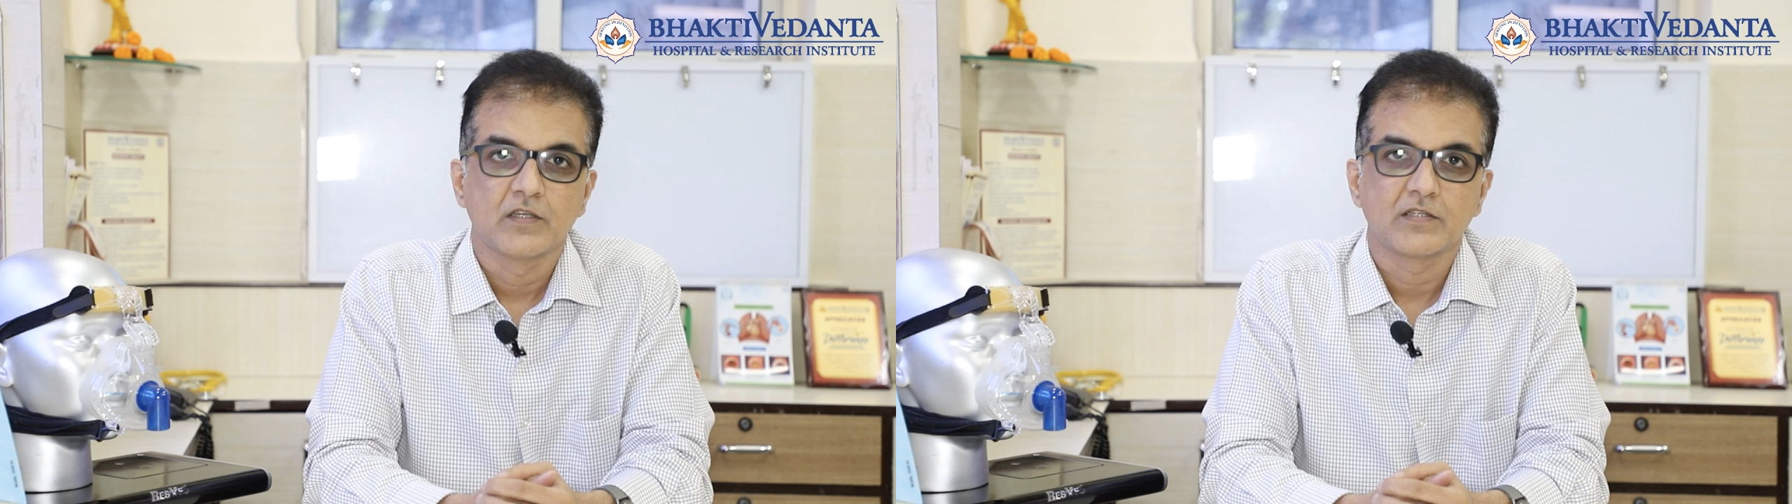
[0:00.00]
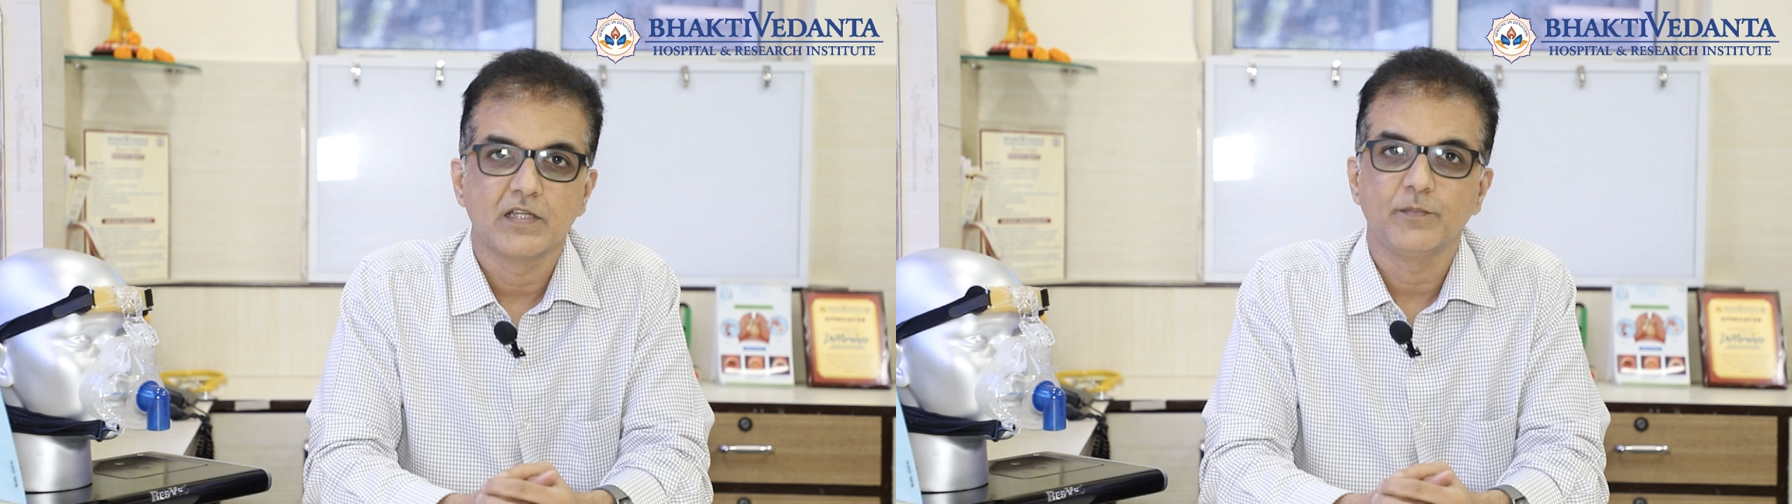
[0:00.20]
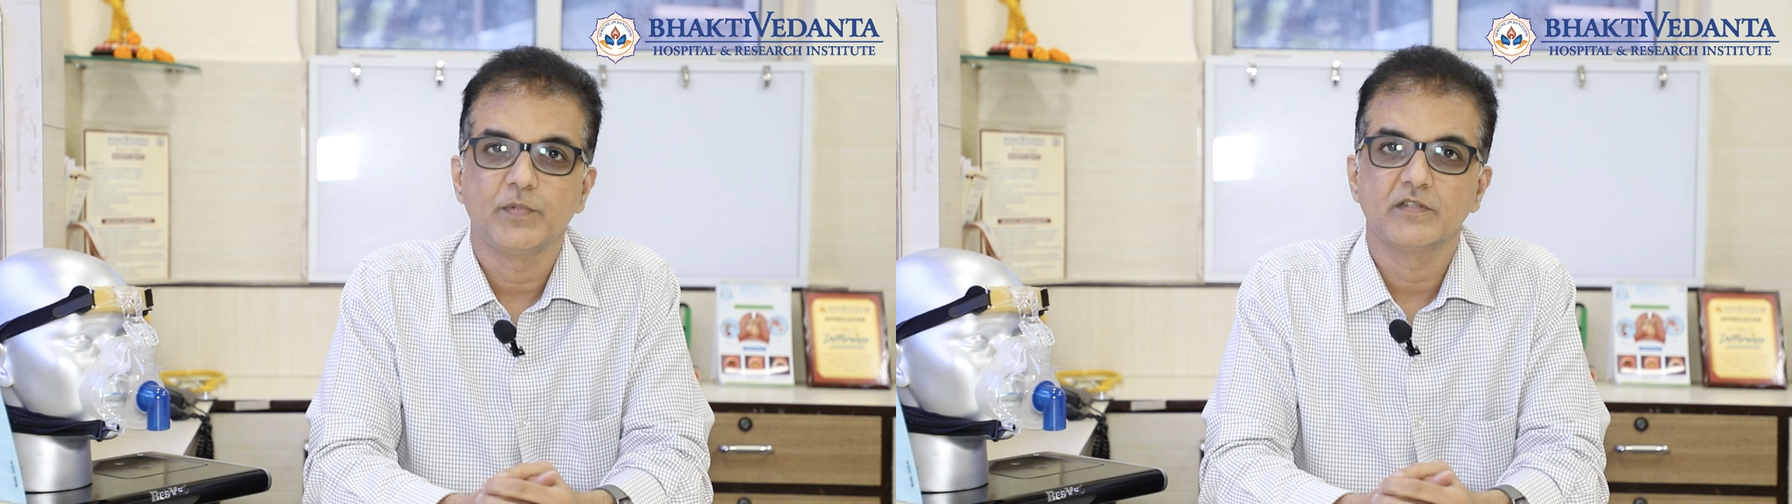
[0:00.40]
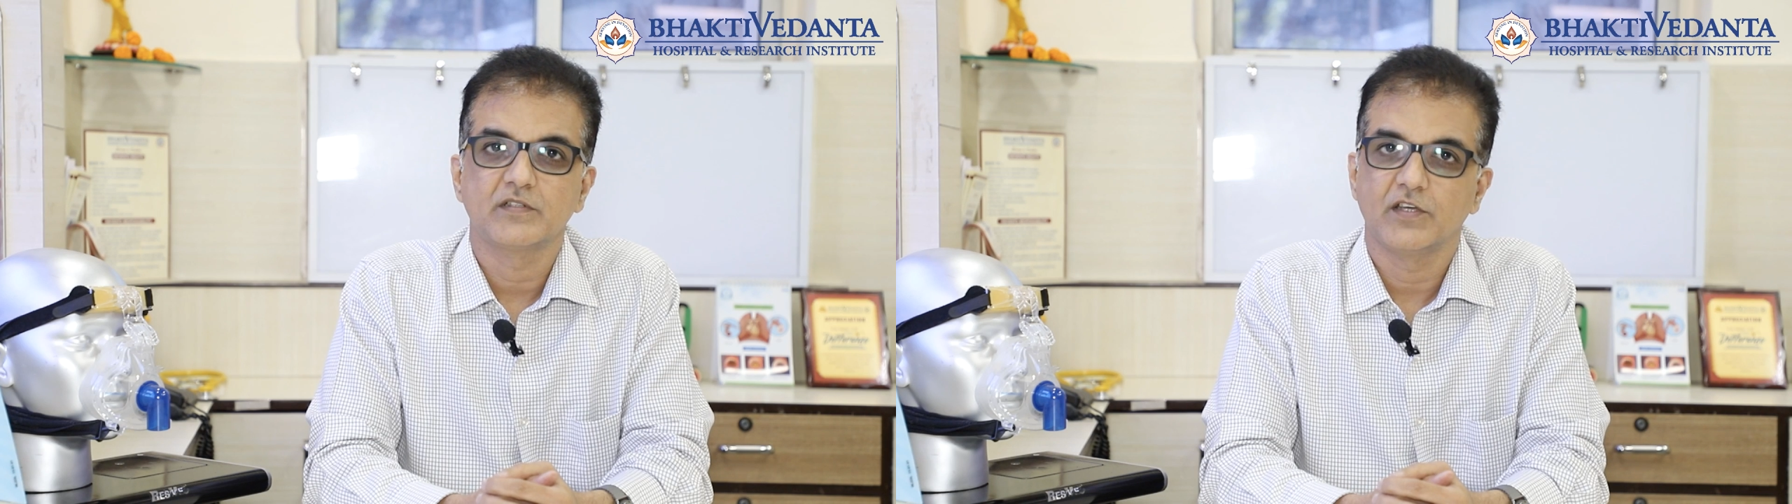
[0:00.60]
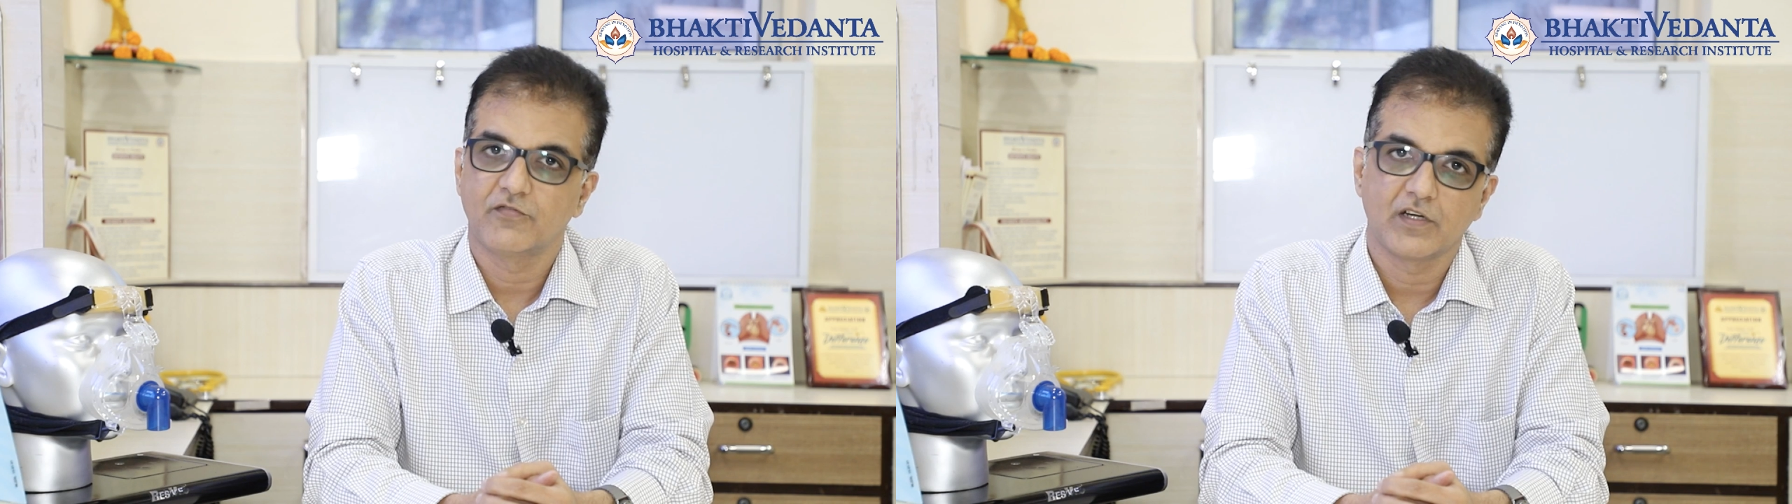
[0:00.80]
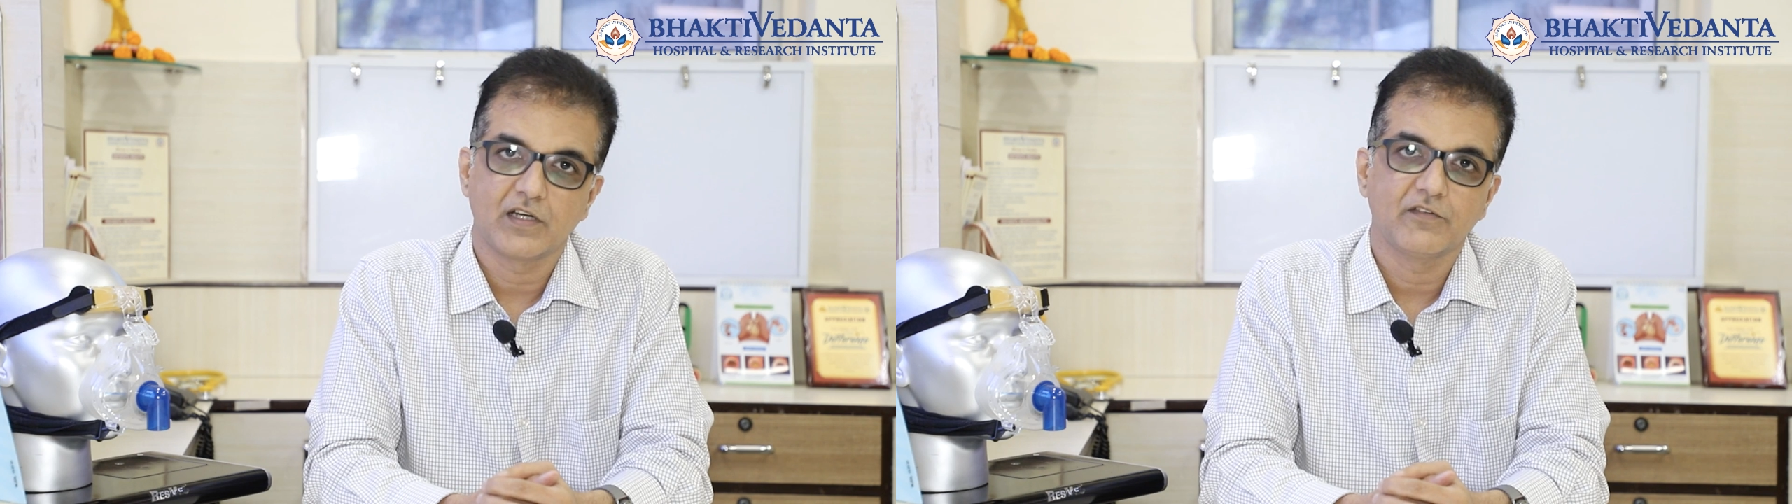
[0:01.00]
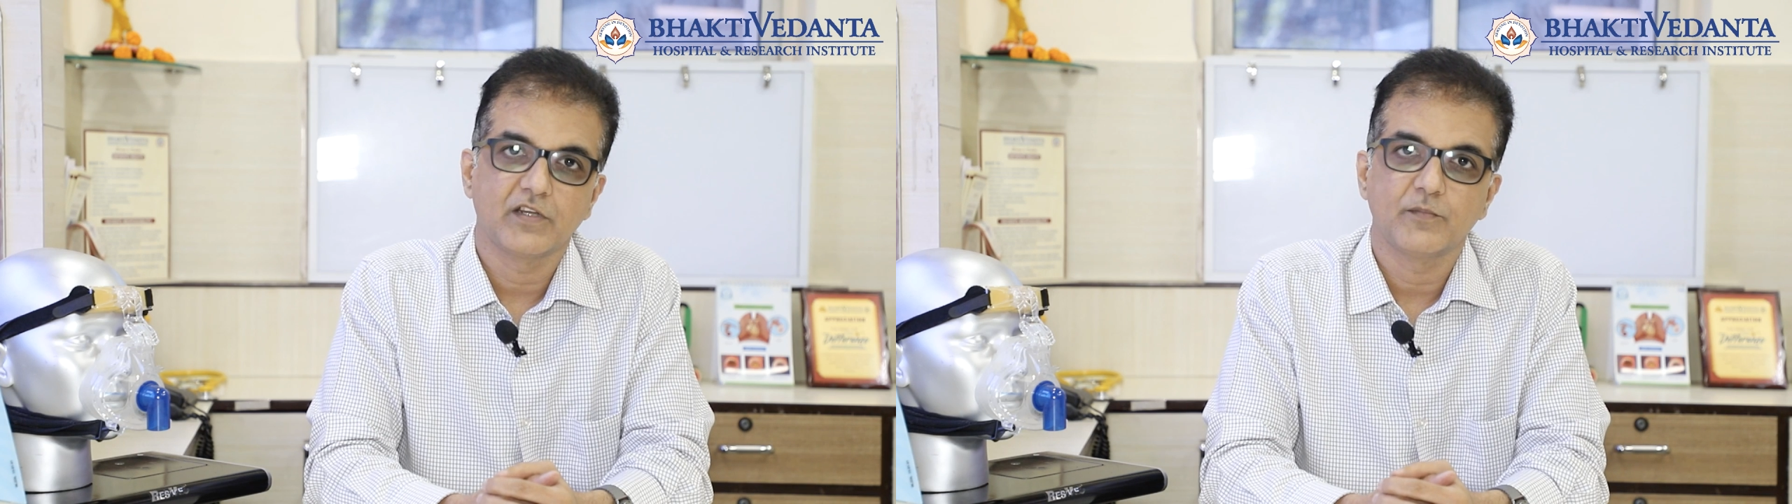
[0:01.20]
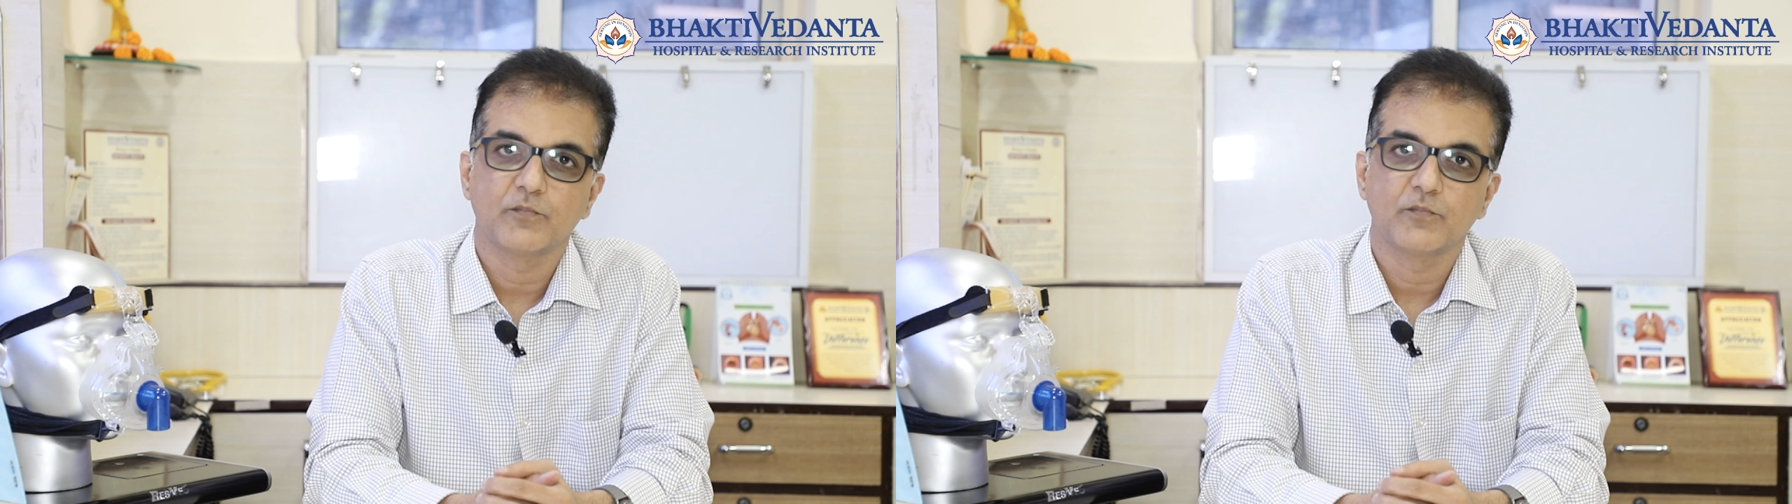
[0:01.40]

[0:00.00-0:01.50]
Sleep is definitely very